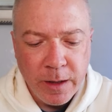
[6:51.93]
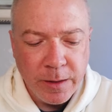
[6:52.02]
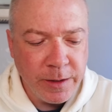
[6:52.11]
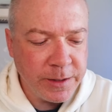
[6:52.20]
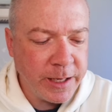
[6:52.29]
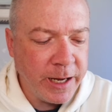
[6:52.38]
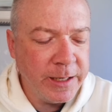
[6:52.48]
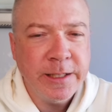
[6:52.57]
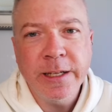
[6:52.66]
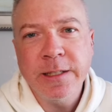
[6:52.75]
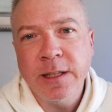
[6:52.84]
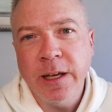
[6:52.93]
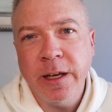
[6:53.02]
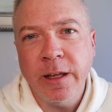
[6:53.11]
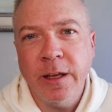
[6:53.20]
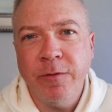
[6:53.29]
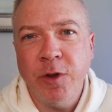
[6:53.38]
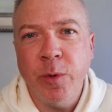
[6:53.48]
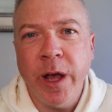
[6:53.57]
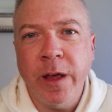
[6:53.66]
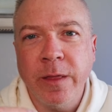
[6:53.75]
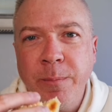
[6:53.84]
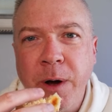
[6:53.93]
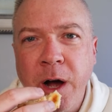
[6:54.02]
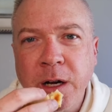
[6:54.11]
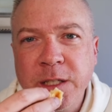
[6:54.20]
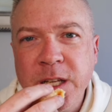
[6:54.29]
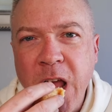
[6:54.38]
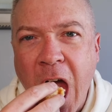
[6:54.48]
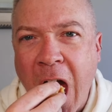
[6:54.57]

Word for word: This kind of tastes like if you ate the box.